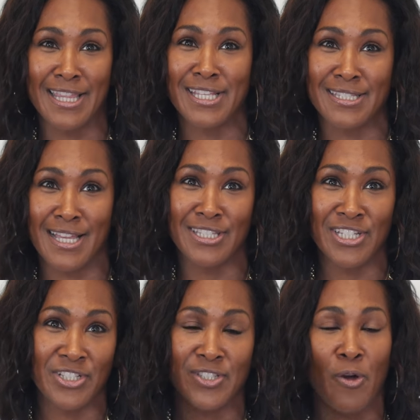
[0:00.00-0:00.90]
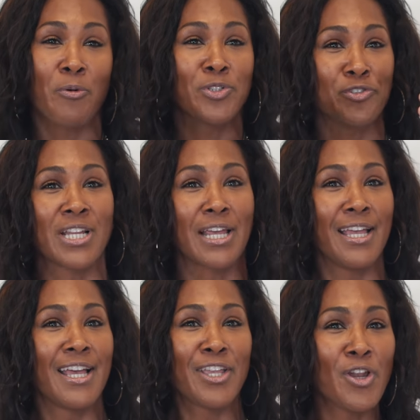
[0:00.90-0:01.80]
in this audition. So I was trying to,
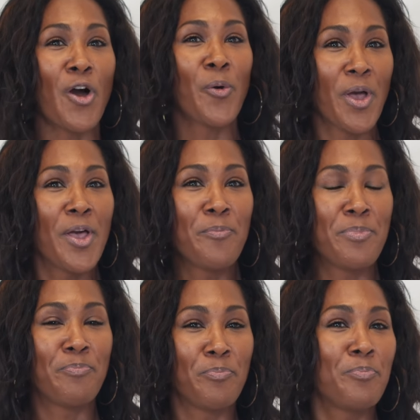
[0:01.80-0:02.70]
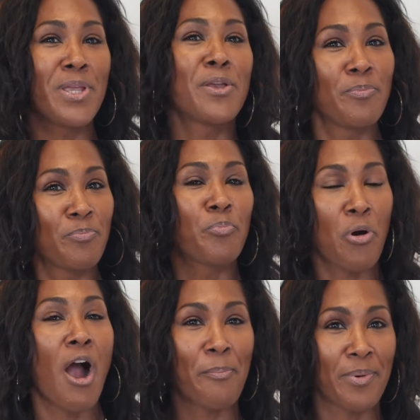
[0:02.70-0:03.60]
you know, be
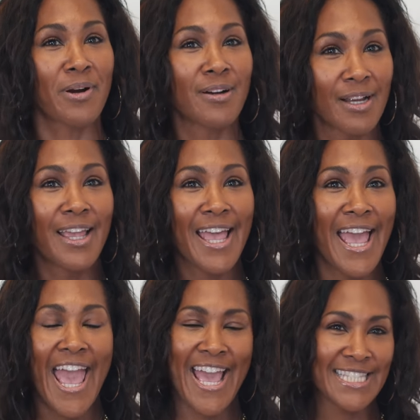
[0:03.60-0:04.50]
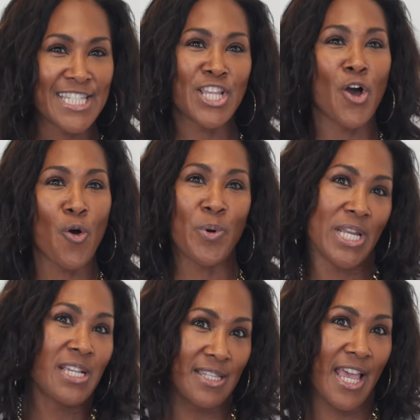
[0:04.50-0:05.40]
proper. And so
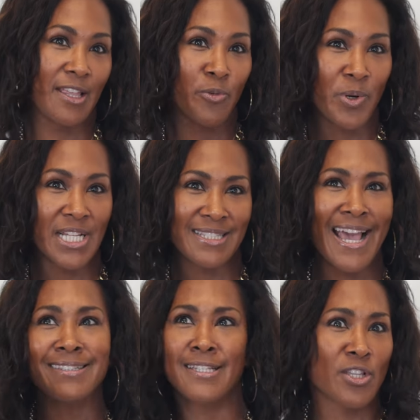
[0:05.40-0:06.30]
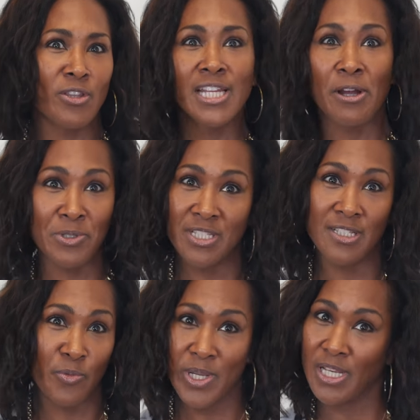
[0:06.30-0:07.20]
when he said read it sassy, so then I was
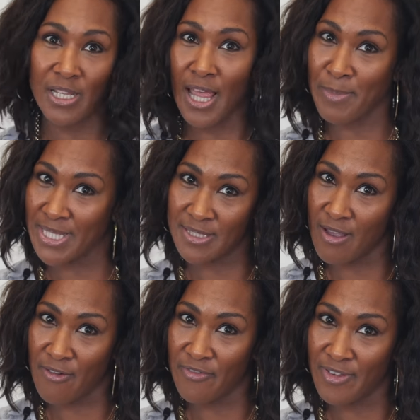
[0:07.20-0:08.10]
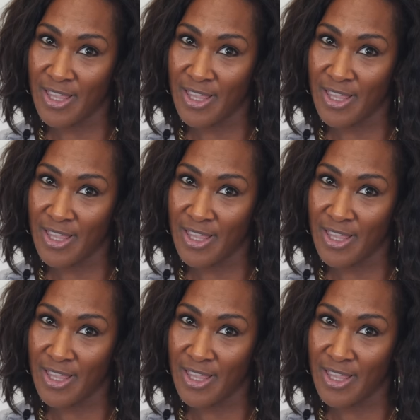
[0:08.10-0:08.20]
just reading it like myself.